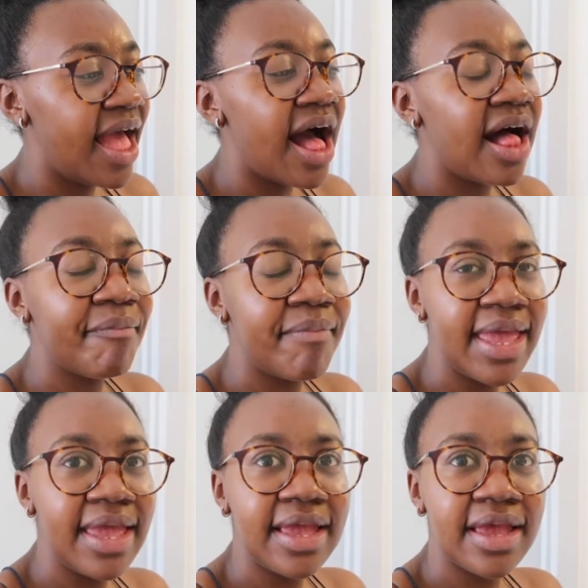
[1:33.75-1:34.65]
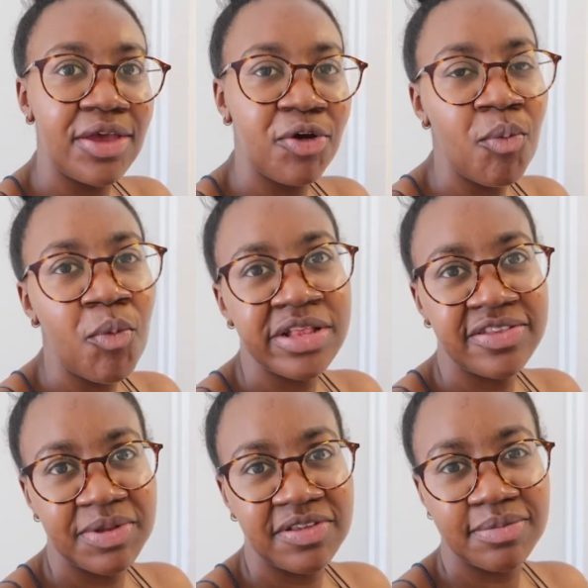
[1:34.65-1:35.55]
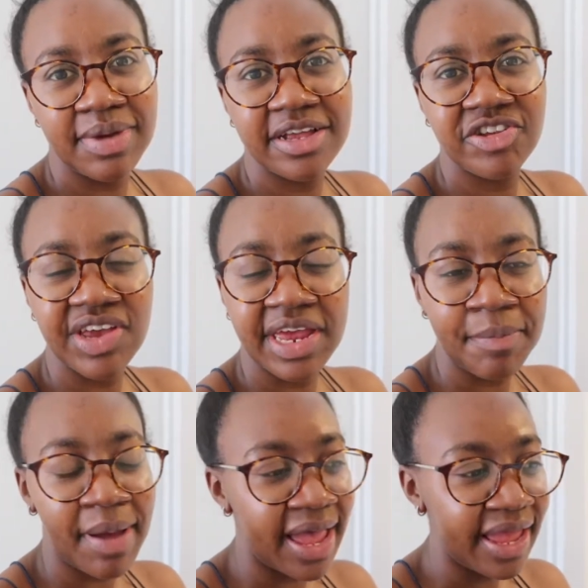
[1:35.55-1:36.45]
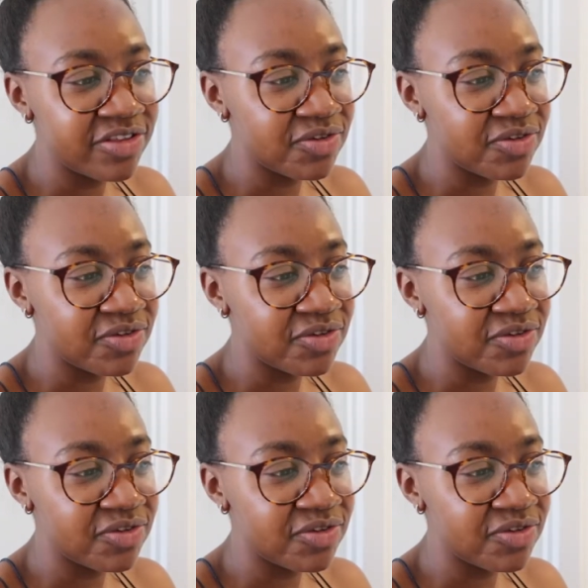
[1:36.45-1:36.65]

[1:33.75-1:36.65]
Yorm wants me to make chicken pie,